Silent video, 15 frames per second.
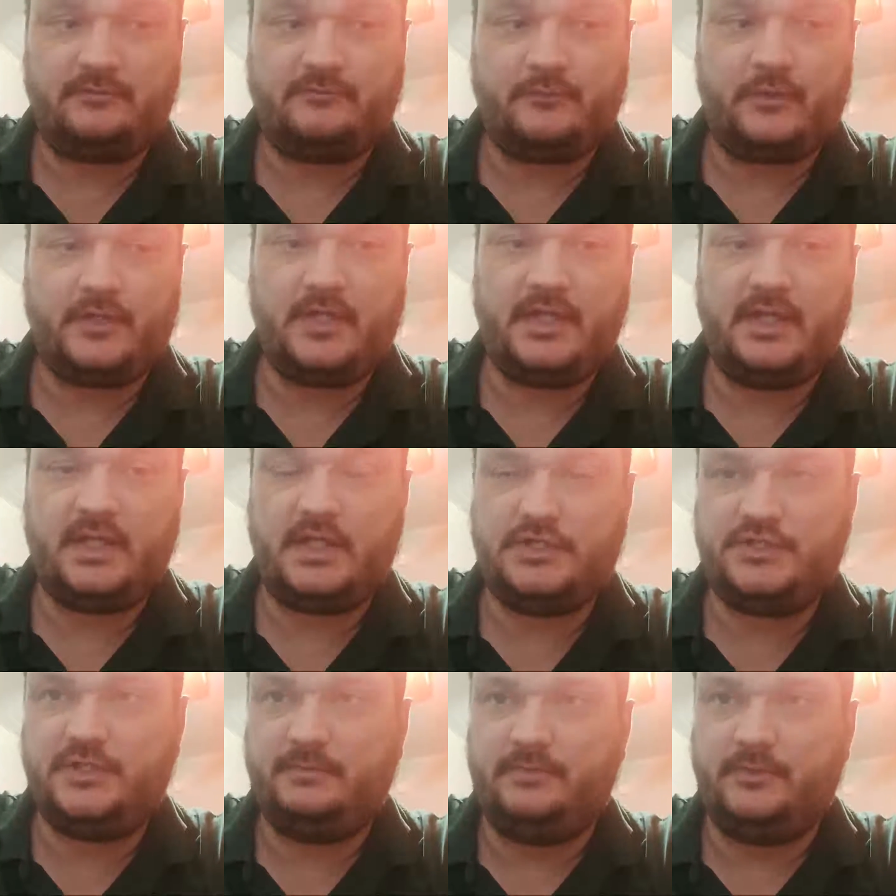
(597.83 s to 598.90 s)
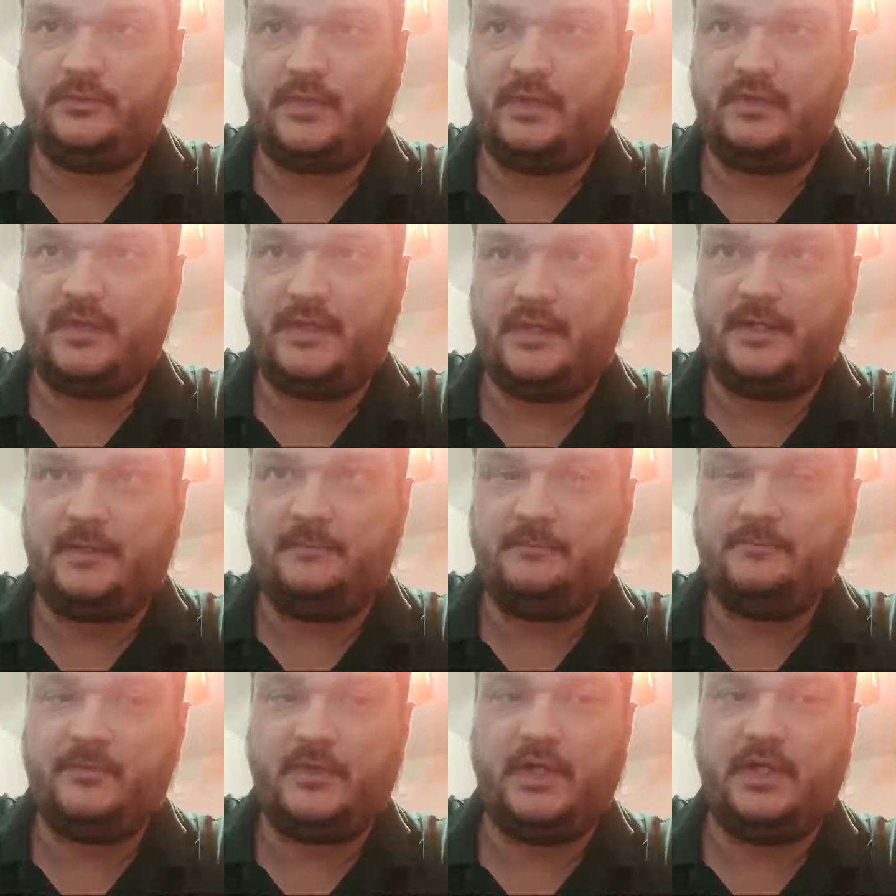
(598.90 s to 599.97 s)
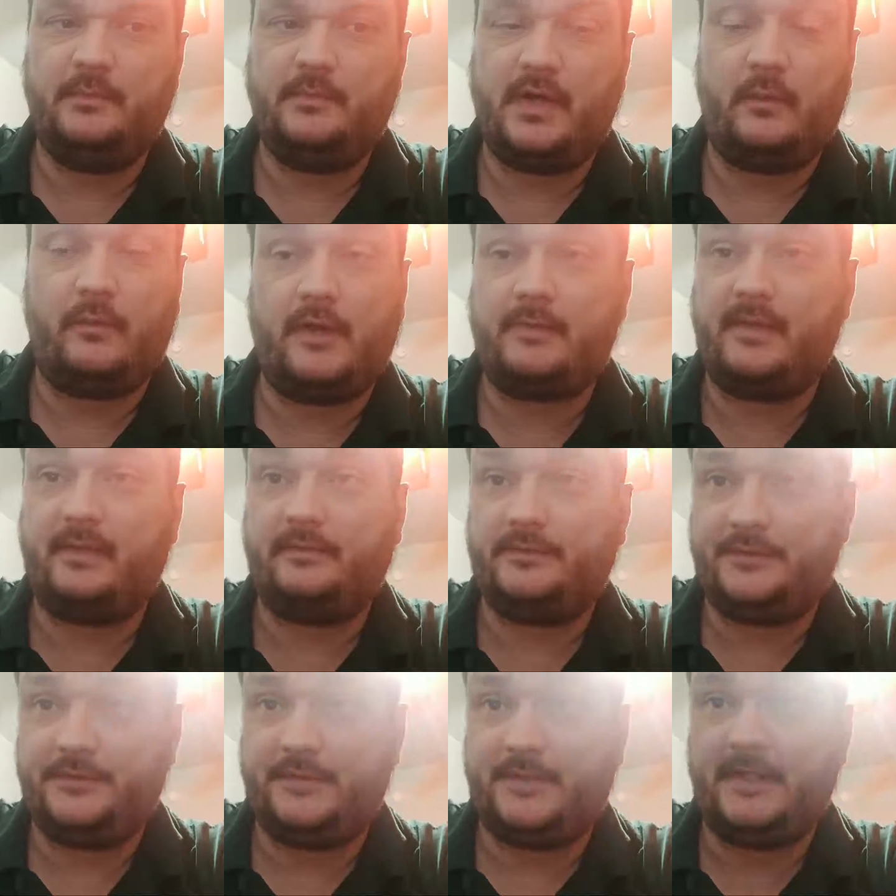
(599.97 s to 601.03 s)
4K HD Blu-ray right now. I want to be able to do